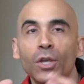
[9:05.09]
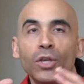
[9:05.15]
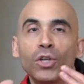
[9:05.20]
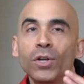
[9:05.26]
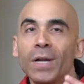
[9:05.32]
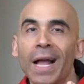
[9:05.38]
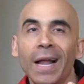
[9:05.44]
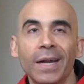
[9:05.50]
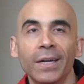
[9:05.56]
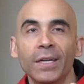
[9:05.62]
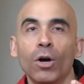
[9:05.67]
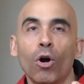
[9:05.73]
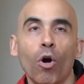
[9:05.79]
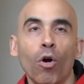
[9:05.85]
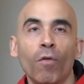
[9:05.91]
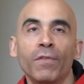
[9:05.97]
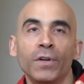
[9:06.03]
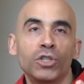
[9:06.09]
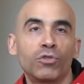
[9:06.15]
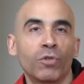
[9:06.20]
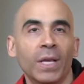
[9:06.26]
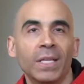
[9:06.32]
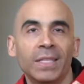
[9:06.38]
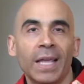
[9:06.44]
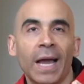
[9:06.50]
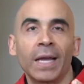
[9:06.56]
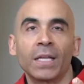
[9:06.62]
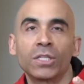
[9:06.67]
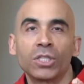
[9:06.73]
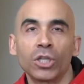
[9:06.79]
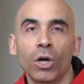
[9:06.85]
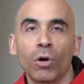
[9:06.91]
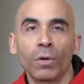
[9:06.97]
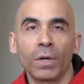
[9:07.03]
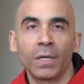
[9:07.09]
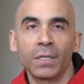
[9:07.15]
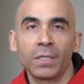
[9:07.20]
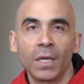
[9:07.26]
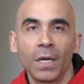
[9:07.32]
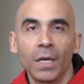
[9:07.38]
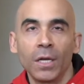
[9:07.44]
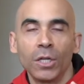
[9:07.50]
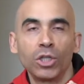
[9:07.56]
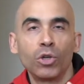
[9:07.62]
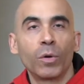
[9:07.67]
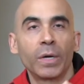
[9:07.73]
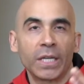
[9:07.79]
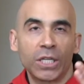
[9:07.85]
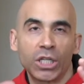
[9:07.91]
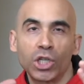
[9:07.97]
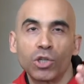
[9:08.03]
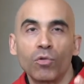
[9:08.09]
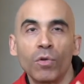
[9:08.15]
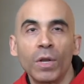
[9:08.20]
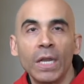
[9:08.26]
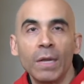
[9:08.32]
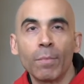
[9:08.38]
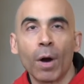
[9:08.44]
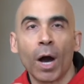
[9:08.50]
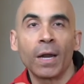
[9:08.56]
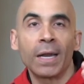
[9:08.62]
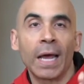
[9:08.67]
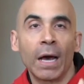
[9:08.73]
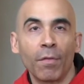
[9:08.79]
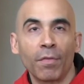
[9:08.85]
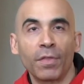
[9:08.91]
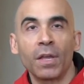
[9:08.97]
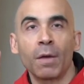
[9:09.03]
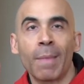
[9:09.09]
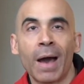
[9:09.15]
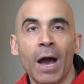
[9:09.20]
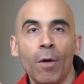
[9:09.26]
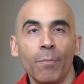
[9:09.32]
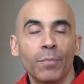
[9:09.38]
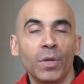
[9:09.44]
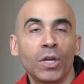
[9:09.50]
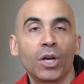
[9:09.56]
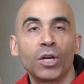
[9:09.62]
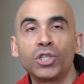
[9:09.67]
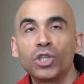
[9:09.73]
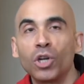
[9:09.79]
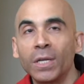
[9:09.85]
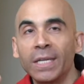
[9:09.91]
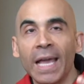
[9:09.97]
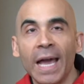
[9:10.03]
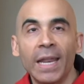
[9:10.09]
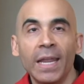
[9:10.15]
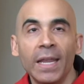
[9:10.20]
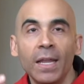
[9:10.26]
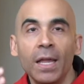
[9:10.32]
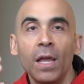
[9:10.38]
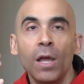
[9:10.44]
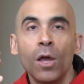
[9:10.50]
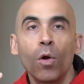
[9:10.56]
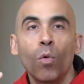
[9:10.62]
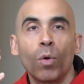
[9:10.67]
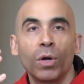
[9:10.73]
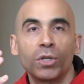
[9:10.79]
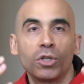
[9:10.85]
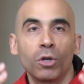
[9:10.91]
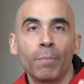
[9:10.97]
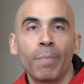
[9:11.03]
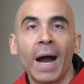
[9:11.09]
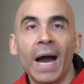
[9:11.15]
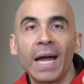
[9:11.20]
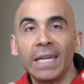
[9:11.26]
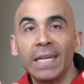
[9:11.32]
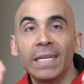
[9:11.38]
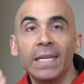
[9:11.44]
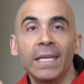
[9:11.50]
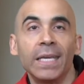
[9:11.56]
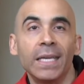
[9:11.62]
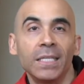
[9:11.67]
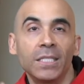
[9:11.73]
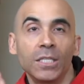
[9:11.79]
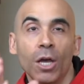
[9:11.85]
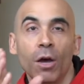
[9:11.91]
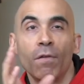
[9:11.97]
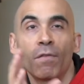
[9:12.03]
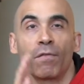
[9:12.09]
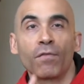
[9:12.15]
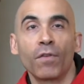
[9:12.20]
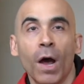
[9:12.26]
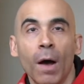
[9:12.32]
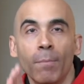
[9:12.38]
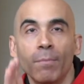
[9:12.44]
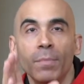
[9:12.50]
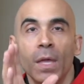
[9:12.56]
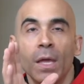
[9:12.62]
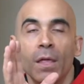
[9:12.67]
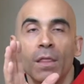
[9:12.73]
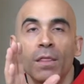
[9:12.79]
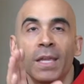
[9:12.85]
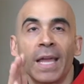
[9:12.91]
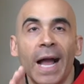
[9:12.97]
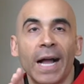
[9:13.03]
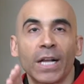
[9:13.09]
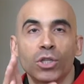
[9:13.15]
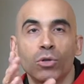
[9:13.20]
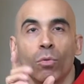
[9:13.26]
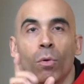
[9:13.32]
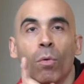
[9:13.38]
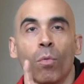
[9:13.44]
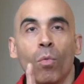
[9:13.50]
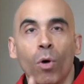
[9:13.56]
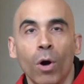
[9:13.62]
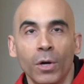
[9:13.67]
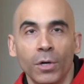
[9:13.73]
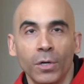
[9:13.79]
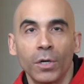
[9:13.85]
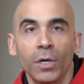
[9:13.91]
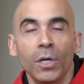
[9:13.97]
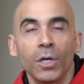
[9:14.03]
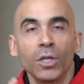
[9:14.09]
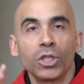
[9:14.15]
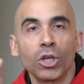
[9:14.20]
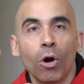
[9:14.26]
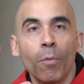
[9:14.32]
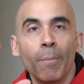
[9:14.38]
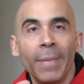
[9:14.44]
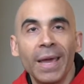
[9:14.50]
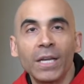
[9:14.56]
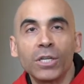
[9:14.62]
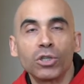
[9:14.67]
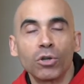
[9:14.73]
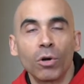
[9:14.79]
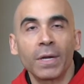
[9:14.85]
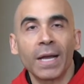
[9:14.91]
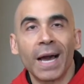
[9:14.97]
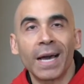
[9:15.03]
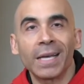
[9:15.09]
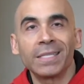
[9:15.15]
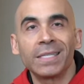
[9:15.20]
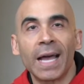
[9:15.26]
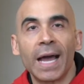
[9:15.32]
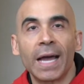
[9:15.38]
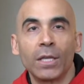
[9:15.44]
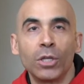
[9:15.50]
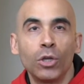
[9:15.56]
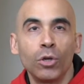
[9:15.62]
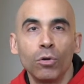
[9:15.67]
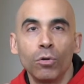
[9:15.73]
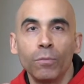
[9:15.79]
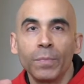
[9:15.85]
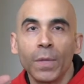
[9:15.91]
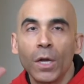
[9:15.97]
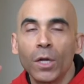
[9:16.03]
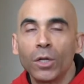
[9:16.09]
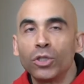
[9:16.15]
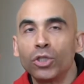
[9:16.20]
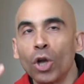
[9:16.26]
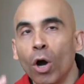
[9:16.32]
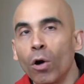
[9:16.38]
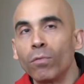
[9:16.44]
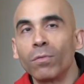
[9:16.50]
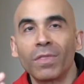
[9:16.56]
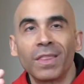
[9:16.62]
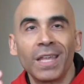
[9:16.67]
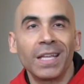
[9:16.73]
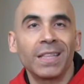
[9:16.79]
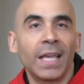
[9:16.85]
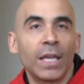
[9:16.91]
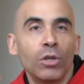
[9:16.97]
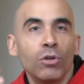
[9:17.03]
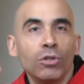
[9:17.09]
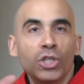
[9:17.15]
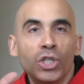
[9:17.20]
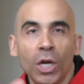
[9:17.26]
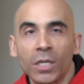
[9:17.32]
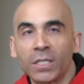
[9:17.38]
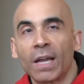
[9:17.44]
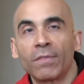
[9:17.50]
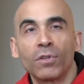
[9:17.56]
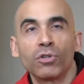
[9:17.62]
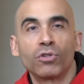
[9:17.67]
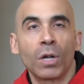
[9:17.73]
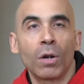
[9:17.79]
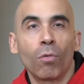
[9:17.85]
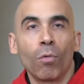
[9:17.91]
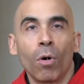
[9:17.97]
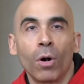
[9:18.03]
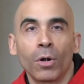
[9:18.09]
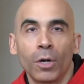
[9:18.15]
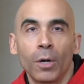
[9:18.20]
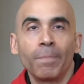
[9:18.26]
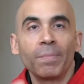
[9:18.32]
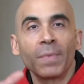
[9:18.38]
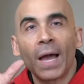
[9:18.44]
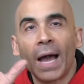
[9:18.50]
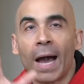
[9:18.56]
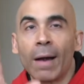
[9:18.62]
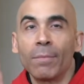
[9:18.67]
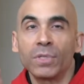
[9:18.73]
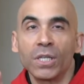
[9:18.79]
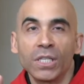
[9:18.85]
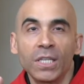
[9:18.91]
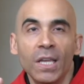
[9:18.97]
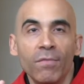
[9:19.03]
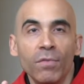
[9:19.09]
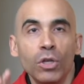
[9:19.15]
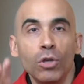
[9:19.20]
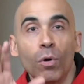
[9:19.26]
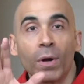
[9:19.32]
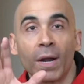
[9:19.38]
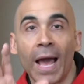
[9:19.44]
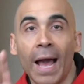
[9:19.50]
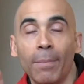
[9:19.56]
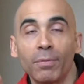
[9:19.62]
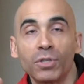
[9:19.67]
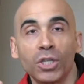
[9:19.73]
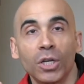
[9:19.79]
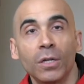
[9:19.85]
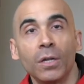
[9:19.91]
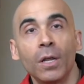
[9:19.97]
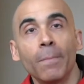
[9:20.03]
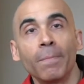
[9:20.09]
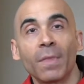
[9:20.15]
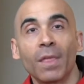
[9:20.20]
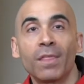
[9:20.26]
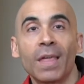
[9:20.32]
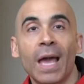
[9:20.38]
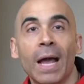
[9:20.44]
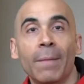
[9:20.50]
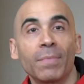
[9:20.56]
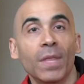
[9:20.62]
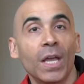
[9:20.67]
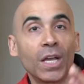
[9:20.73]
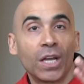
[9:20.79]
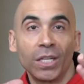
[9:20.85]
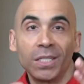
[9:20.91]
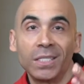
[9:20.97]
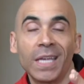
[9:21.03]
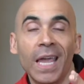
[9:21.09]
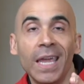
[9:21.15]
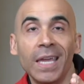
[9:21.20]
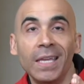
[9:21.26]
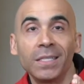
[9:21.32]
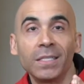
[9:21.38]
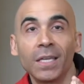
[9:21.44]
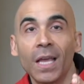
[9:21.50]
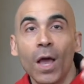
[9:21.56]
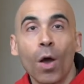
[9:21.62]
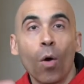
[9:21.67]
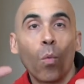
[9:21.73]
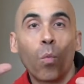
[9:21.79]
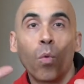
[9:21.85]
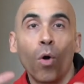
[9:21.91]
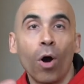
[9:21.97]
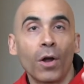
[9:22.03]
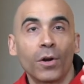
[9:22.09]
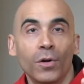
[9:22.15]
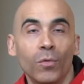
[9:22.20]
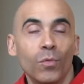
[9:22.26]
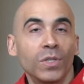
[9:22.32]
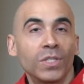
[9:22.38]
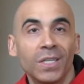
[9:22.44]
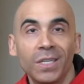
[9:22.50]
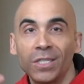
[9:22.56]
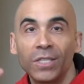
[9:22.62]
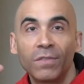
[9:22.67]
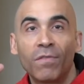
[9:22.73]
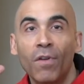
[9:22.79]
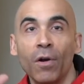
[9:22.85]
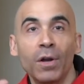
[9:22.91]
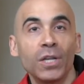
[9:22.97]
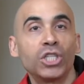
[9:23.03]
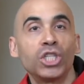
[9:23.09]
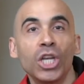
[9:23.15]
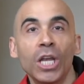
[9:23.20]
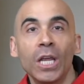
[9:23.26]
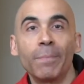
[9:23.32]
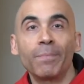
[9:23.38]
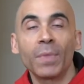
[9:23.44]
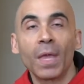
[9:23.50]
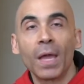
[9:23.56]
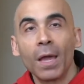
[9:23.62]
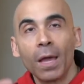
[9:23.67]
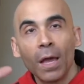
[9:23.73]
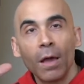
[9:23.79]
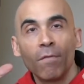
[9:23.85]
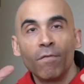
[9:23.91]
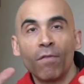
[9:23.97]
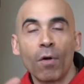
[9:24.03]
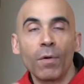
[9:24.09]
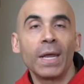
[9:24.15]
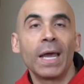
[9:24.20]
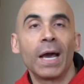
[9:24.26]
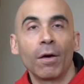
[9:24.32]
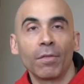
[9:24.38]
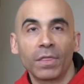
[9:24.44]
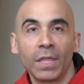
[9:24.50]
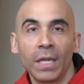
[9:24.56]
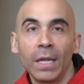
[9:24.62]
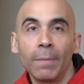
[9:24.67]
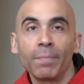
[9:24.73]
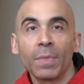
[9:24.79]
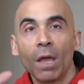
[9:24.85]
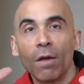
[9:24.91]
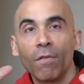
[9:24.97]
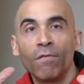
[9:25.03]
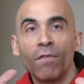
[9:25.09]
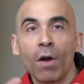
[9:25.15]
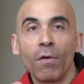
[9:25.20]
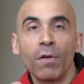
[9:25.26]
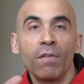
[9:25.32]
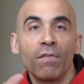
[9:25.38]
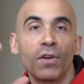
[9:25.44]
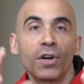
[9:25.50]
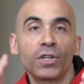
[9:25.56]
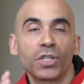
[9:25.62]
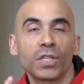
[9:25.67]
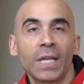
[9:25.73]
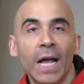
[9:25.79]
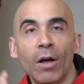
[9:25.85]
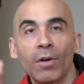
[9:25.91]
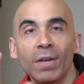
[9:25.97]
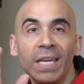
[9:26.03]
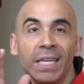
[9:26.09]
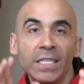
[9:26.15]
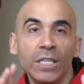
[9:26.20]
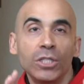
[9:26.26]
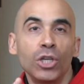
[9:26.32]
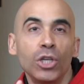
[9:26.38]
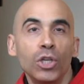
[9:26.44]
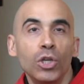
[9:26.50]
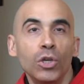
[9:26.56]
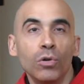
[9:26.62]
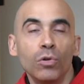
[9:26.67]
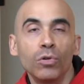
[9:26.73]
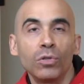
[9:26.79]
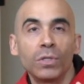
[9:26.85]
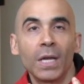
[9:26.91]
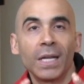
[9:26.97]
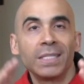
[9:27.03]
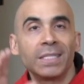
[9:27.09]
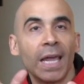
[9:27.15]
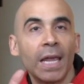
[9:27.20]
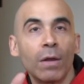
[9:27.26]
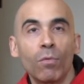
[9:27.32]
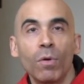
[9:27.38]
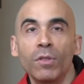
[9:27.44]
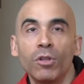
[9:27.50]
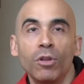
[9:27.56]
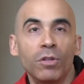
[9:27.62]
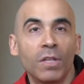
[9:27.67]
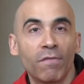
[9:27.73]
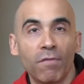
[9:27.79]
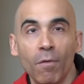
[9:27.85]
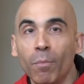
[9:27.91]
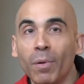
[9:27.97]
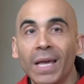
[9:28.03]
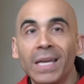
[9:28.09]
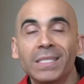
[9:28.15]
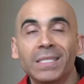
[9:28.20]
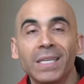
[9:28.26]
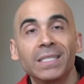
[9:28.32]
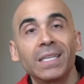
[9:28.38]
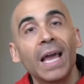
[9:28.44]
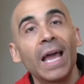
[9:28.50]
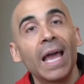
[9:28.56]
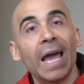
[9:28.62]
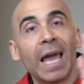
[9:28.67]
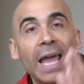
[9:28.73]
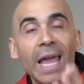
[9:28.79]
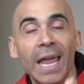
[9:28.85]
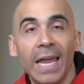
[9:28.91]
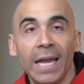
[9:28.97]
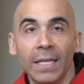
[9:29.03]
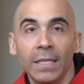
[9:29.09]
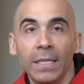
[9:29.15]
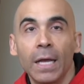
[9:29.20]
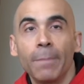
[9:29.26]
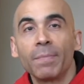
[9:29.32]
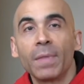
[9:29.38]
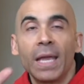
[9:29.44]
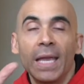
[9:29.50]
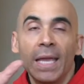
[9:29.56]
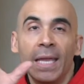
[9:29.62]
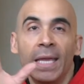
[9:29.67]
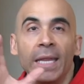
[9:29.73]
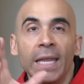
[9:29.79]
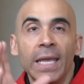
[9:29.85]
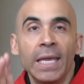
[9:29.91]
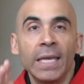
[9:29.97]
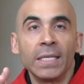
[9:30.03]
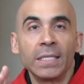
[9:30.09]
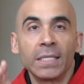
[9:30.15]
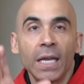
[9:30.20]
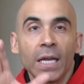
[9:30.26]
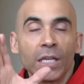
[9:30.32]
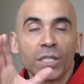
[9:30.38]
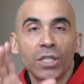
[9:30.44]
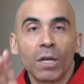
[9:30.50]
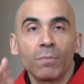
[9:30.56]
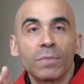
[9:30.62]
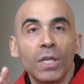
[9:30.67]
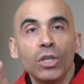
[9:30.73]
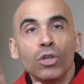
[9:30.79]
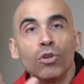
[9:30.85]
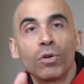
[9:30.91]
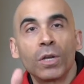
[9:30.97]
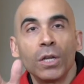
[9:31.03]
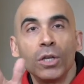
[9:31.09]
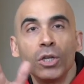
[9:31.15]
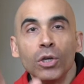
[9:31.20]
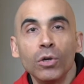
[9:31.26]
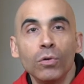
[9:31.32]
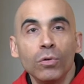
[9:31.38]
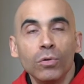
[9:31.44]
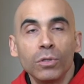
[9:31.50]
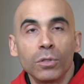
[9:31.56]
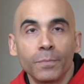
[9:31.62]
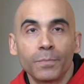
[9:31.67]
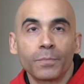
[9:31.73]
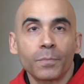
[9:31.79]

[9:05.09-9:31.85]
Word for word: you're not gonna overdrink diet sodas to an extreme unhealthy amount because you're getting what your body needs from the actual water. So make sure, guys, that you don't think that you just have to drink water. I'm just giving you an option that contains water, which is very cheap, very healthy, very versatile, easy to use, take with you different places, and it is something you can use